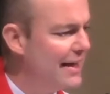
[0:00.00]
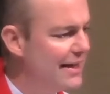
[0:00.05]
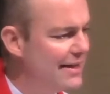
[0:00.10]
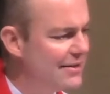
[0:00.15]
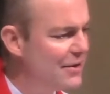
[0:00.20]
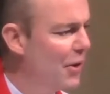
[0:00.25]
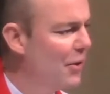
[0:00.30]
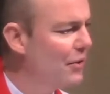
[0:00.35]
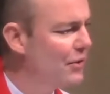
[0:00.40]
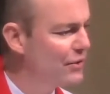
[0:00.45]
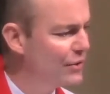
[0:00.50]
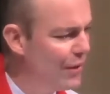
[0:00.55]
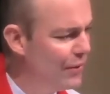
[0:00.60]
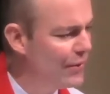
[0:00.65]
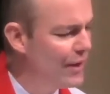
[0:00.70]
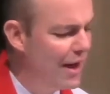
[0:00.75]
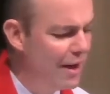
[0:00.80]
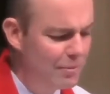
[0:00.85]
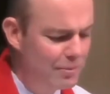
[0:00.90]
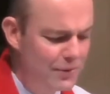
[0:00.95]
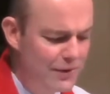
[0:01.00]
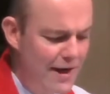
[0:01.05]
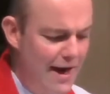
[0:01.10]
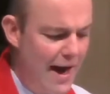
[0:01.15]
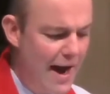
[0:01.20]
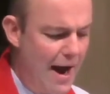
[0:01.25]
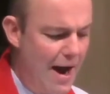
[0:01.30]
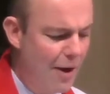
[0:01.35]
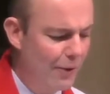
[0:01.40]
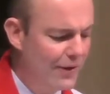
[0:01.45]
He's all grown up
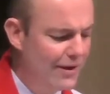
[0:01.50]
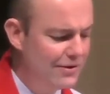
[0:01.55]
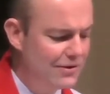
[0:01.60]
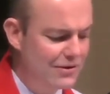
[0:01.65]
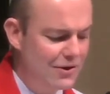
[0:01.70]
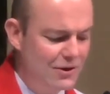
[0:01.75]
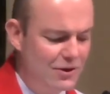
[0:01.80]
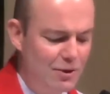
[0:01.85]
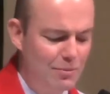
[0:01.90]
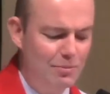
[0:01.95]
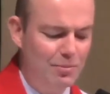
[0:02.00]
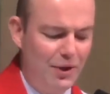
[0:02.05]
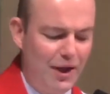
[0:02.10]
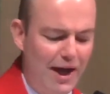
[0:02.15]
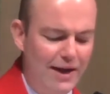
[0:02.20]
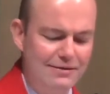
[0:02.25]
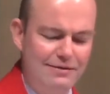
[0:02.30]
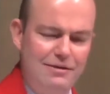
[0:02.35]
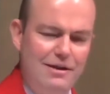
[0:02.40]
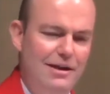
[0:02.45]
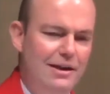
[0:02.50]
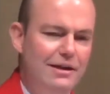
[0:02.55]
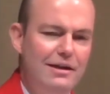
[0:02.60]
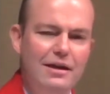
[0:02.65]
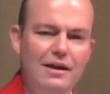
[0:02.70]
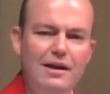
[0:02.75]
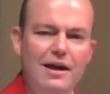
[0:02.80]
now. He's such a blessing.